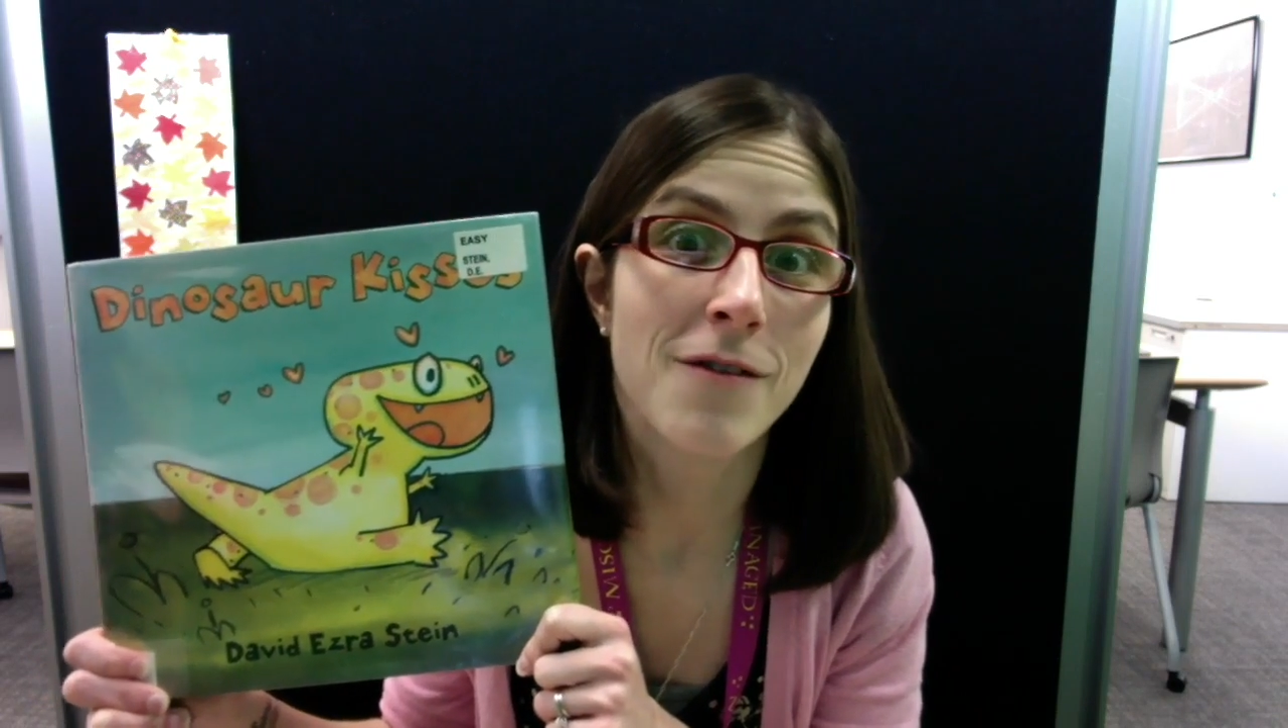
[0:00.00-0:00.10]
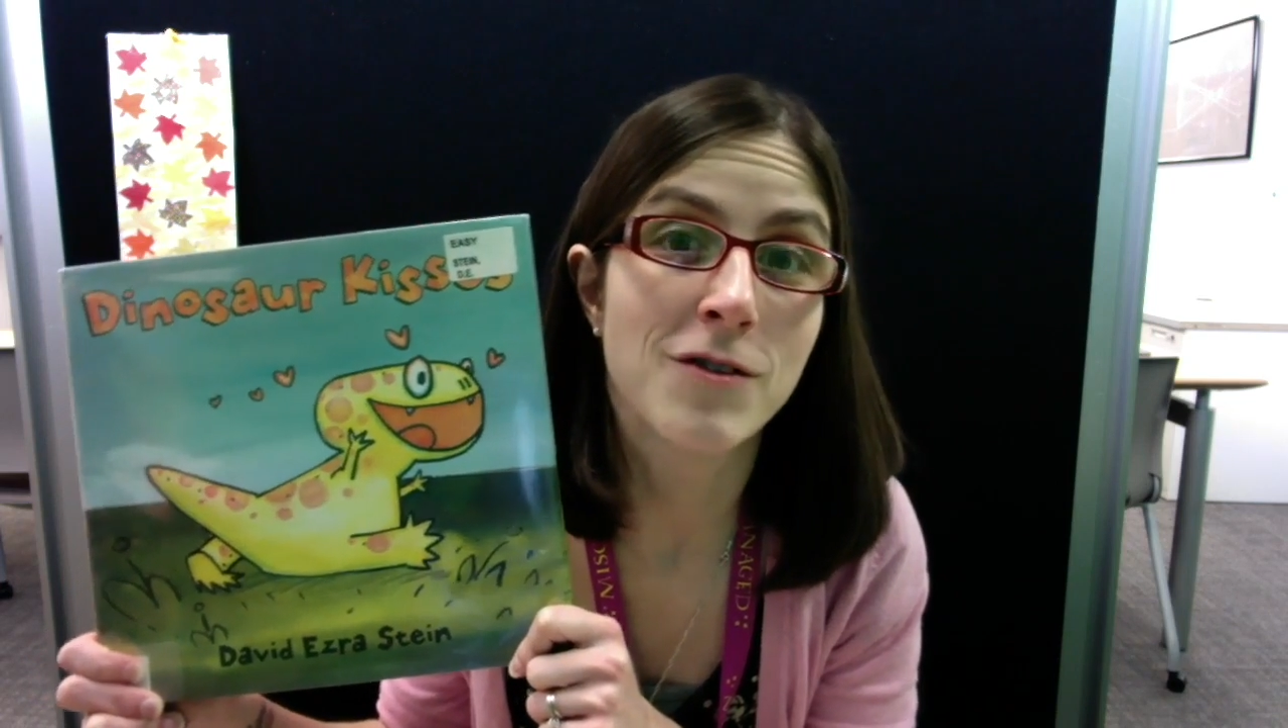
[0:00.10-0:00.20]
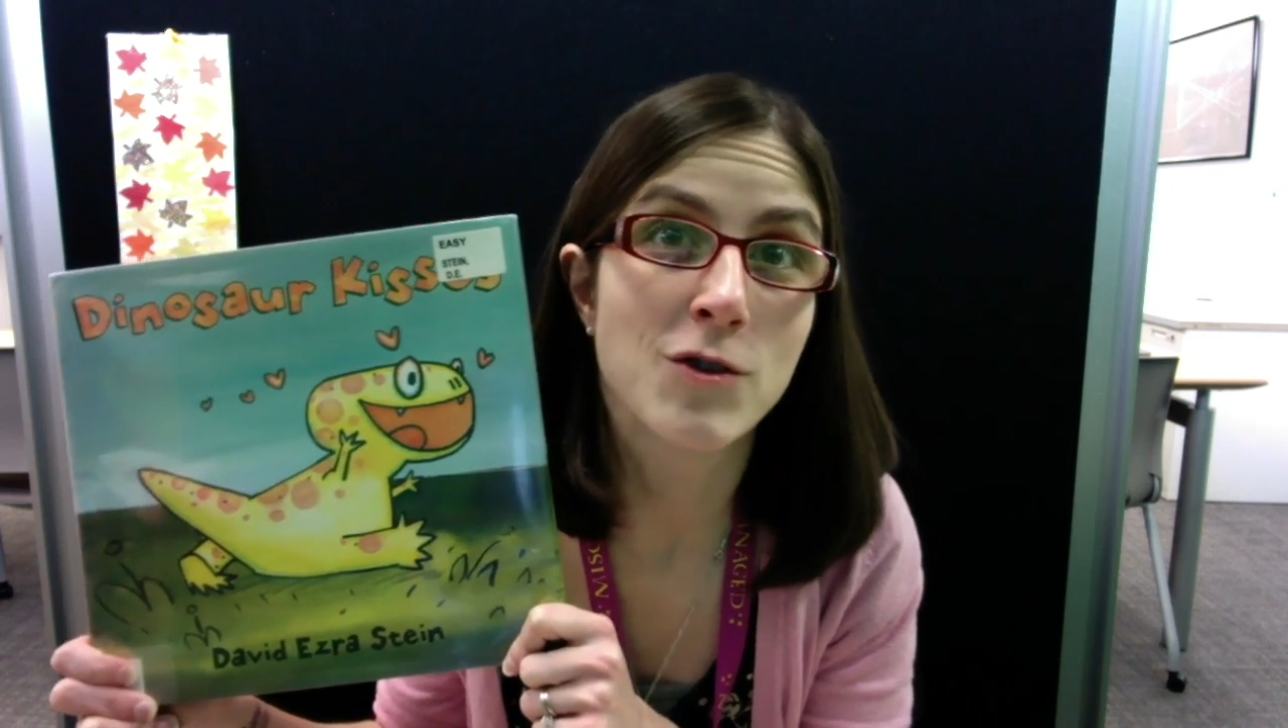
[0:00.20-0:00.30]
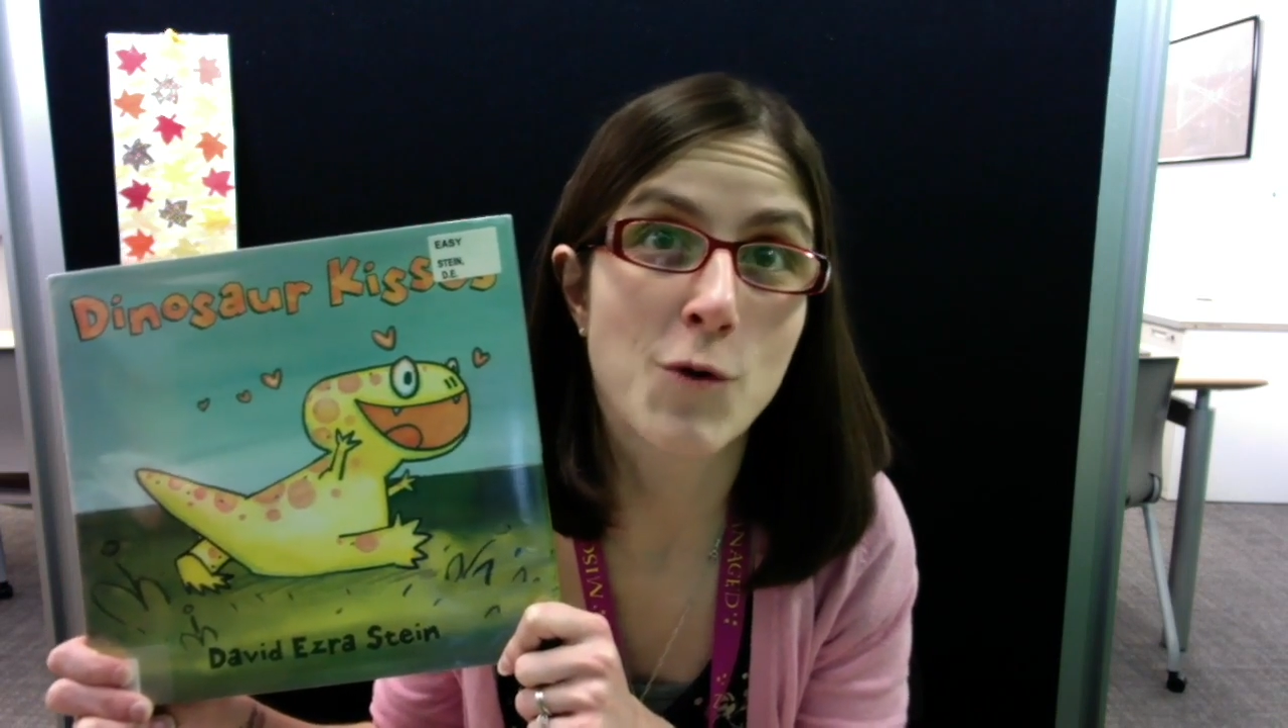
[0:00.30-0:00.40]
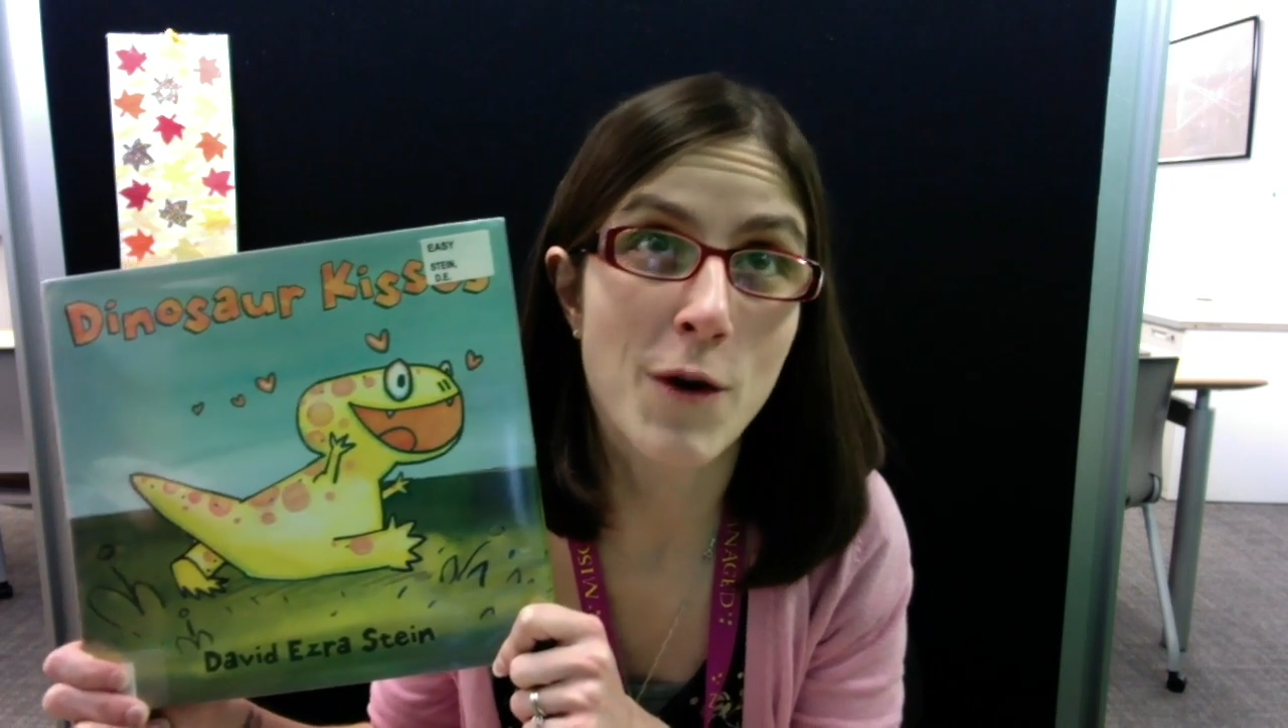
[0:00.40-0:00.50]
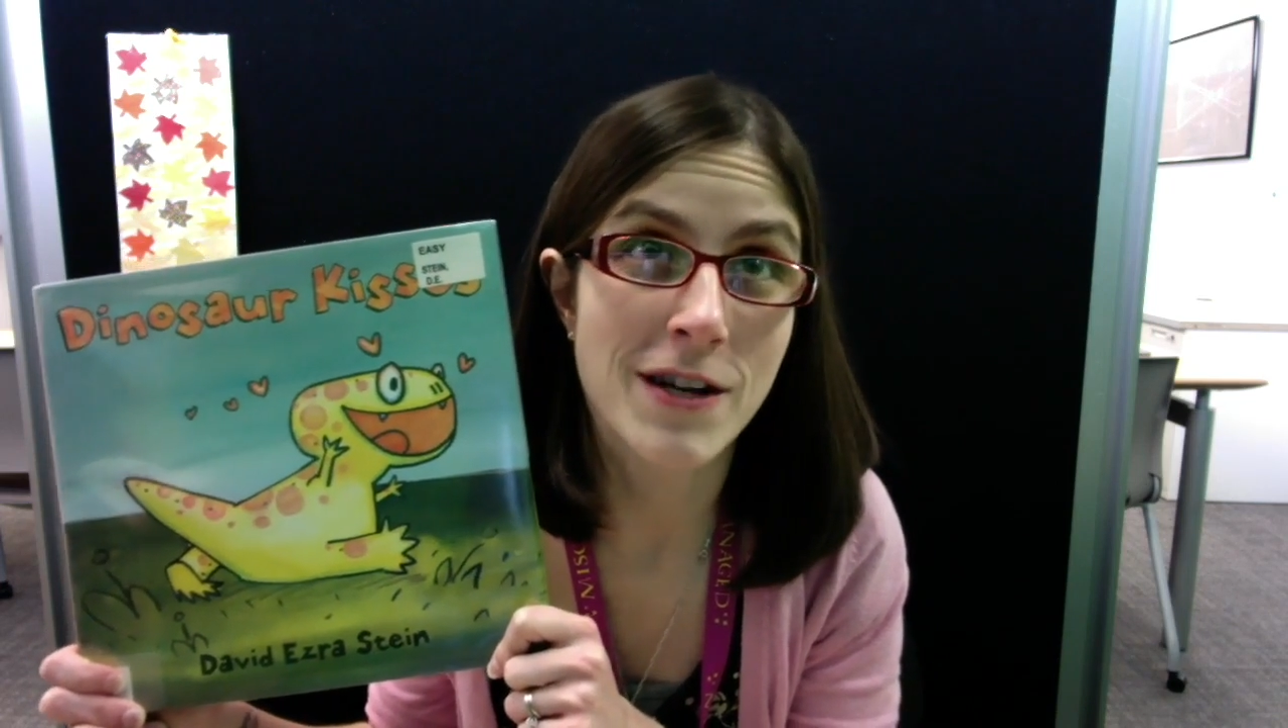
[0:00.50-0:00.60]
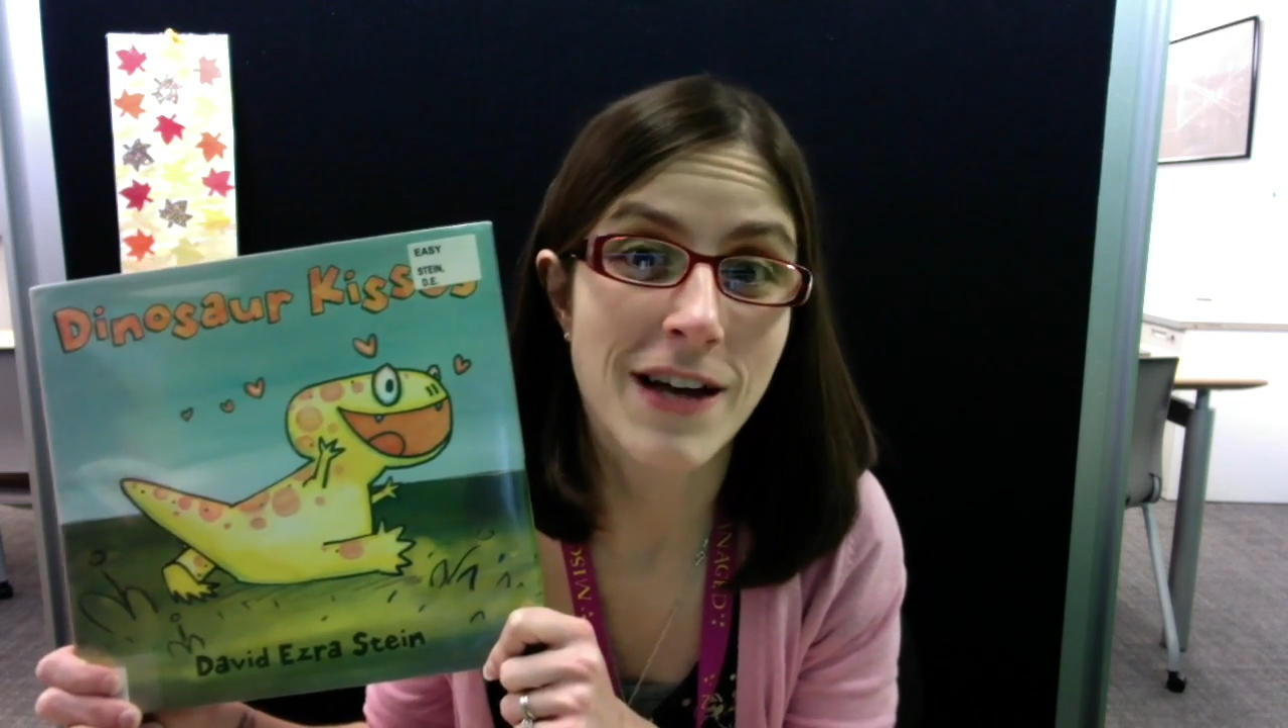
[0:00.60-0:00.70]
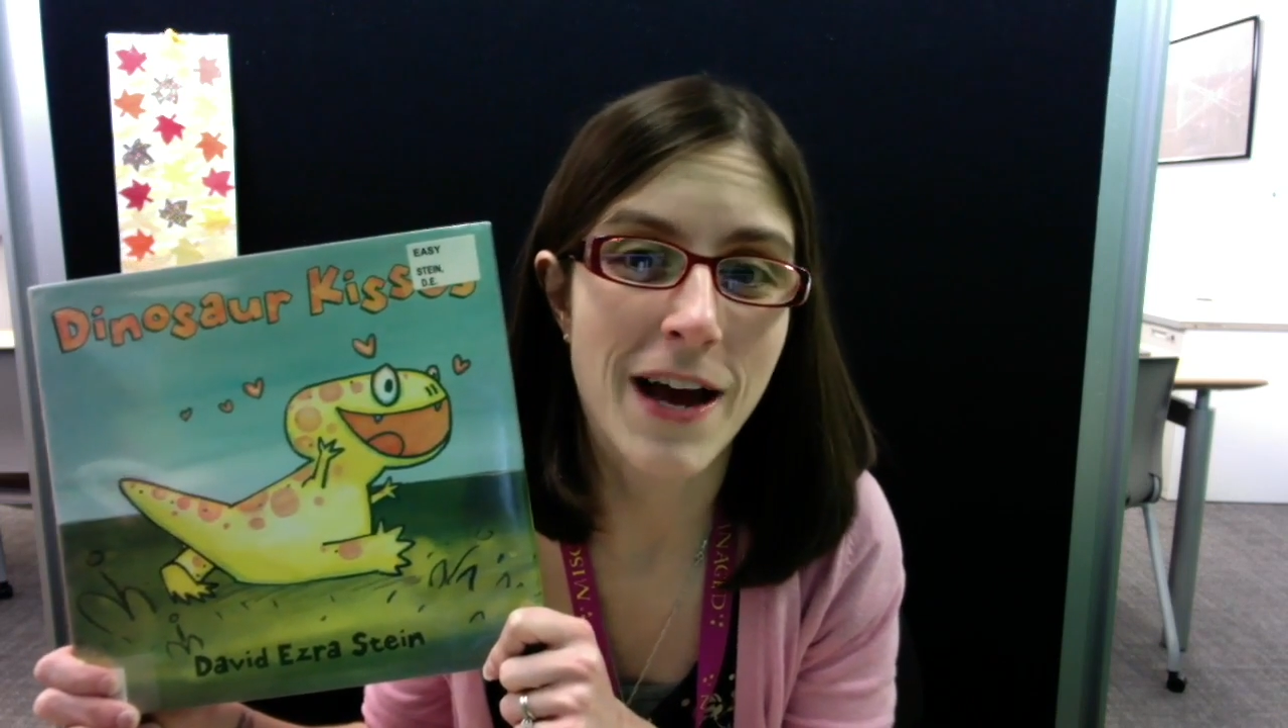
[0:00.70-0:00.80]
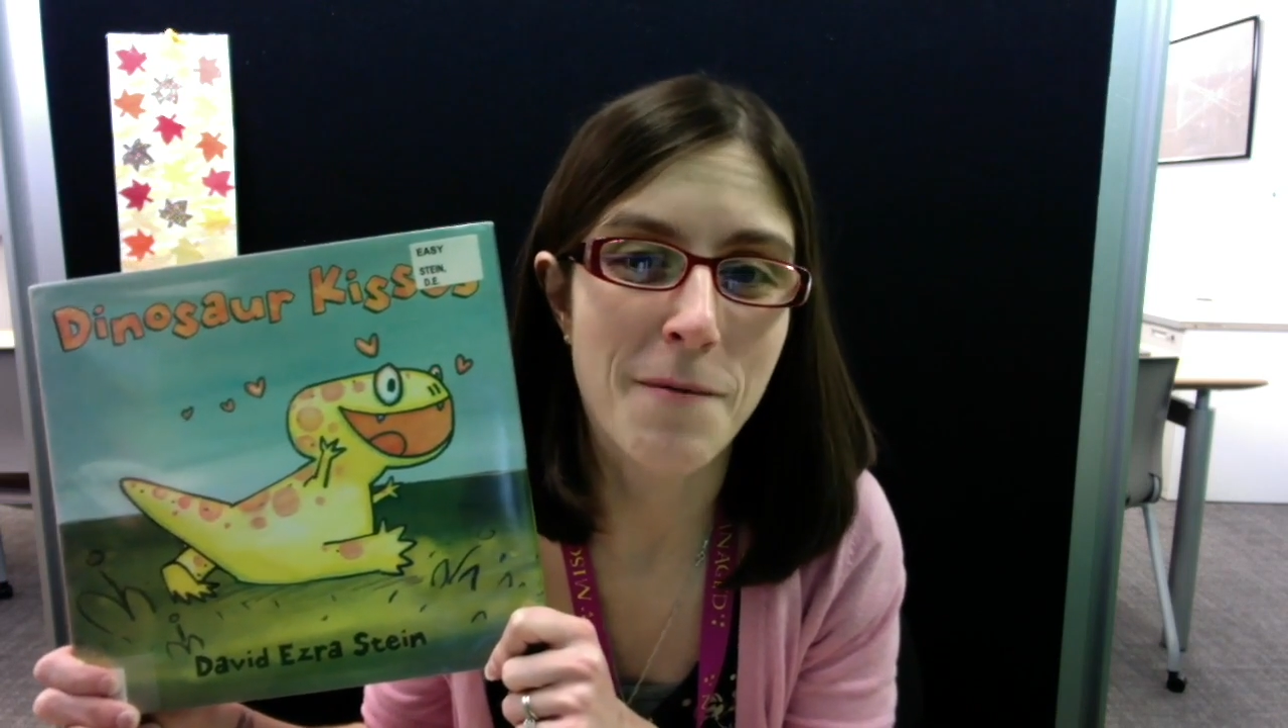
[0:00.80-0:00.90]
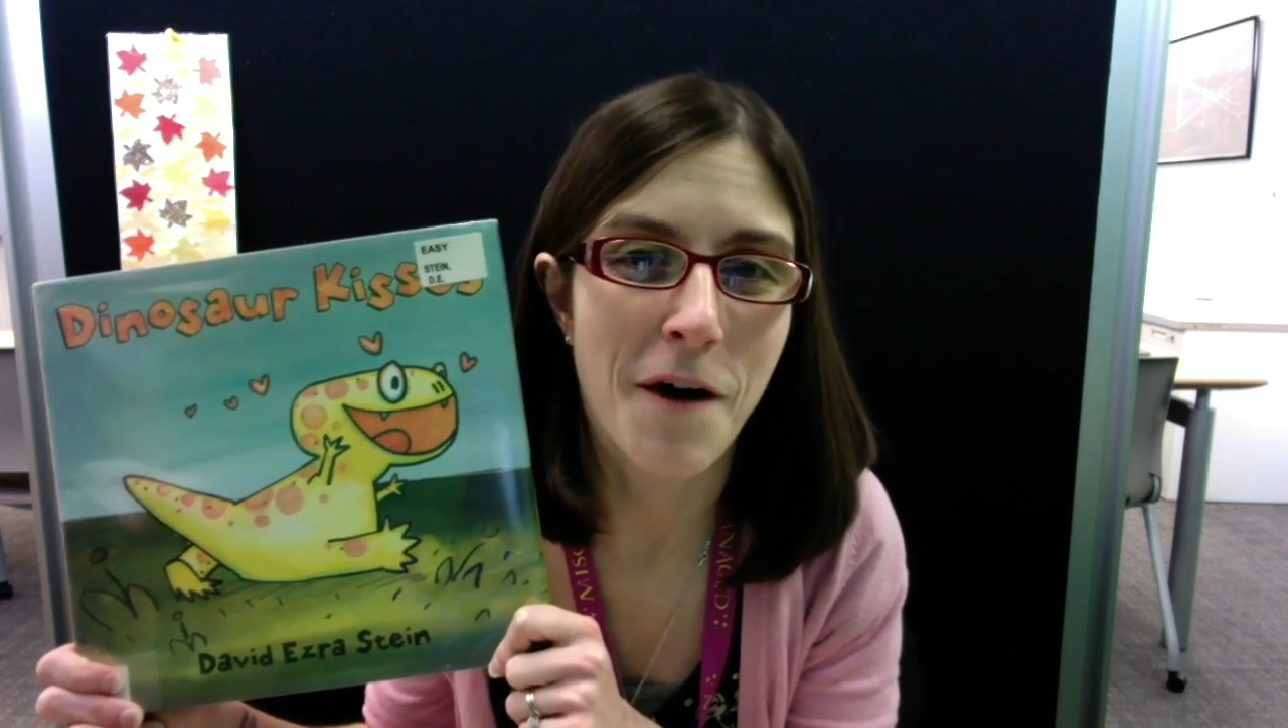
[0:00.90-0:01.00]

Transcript: storytime